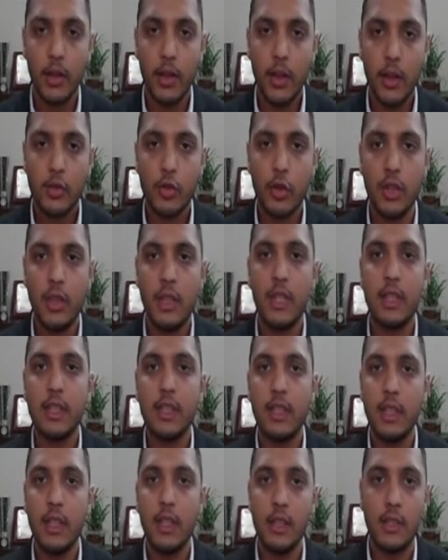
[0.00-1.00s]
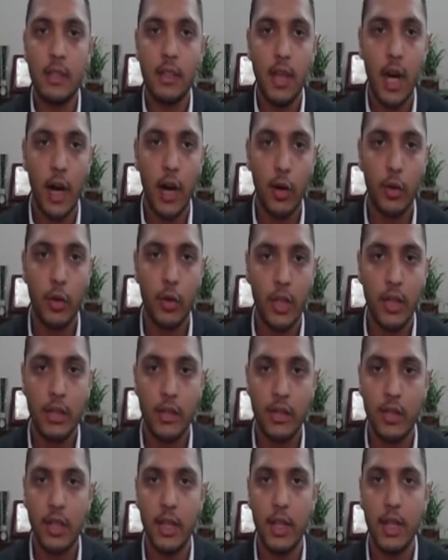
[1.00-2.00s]
So this is how these
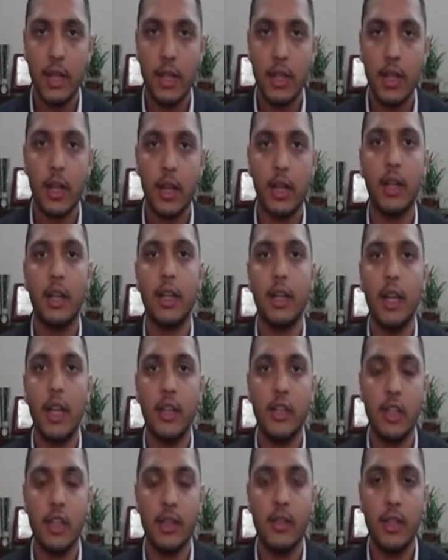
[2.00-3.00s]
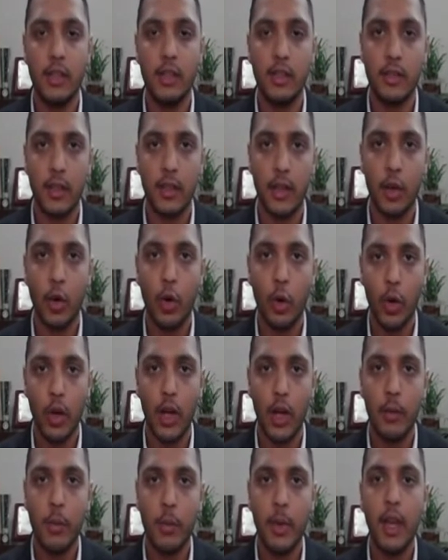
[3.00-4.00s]
three agencies hold
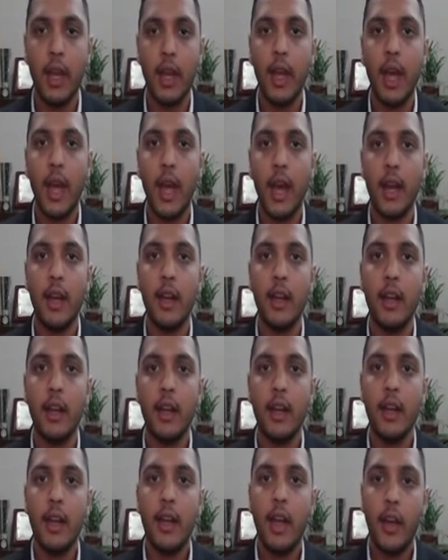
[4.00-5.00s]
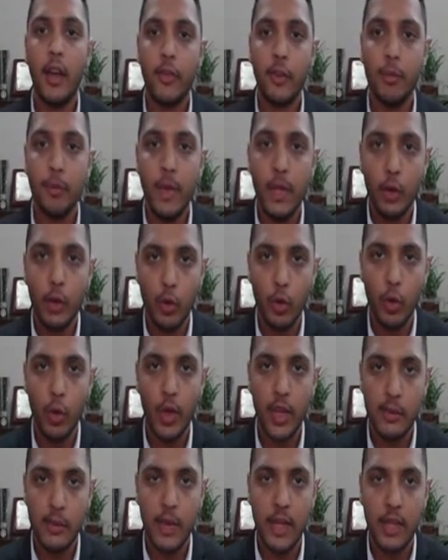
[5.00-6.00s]
up. And FFP2
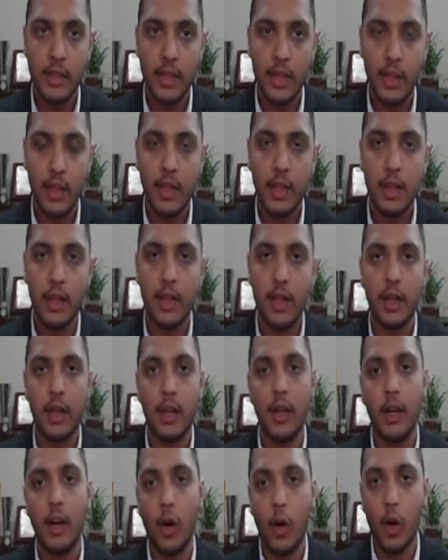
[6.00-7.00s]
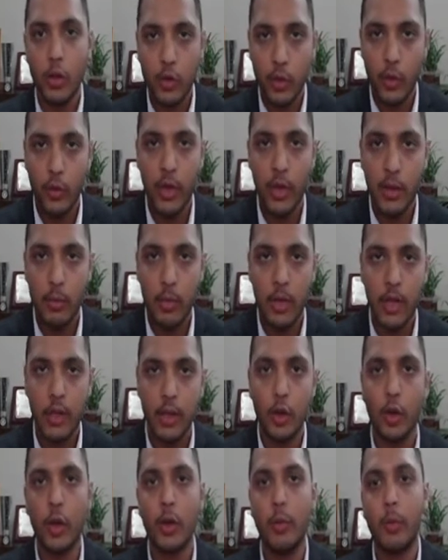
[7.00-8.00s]
is basically also available in
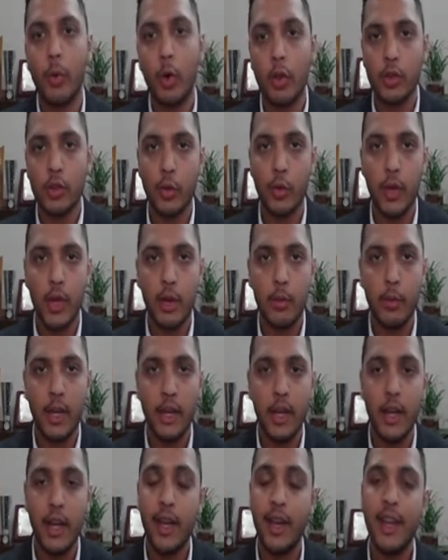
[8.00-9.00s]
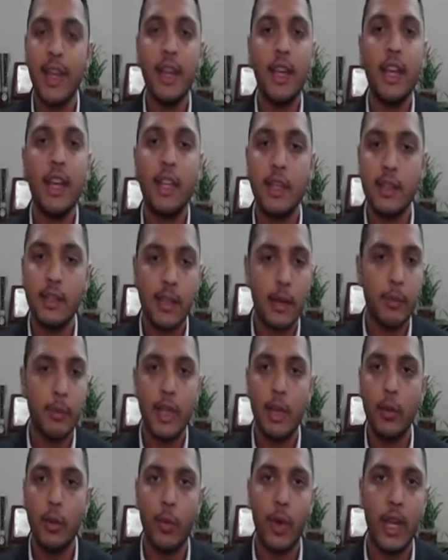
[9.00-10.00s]
Europe, also available in India. It is
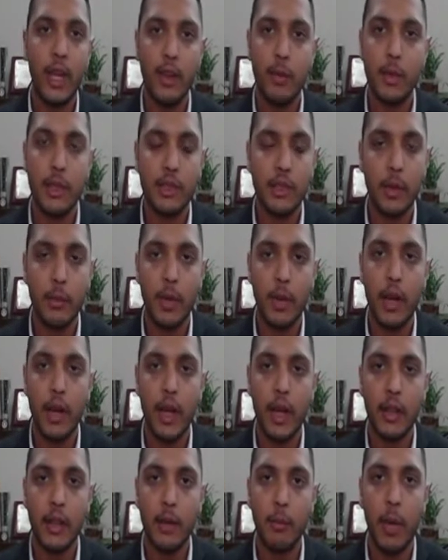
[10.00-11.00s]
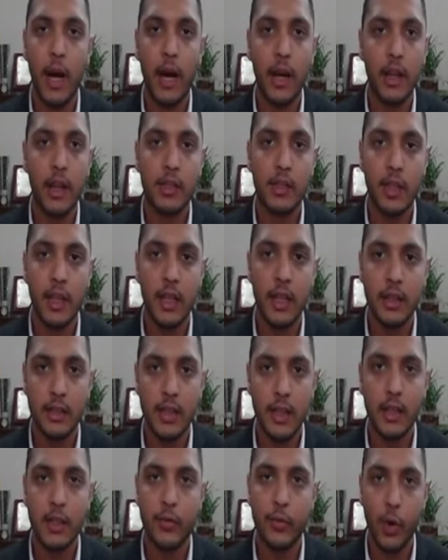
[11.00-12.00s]
something very much similar like the Bharat State
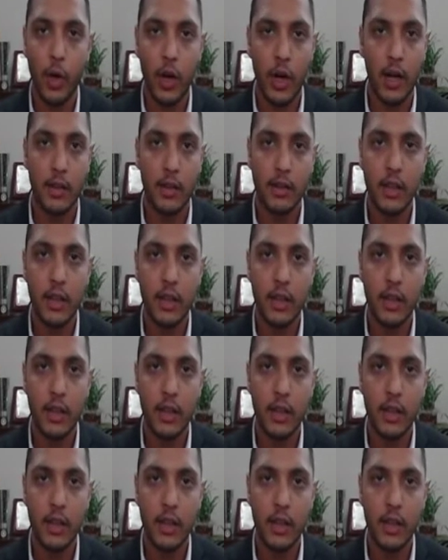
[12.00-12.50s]
6 for cars.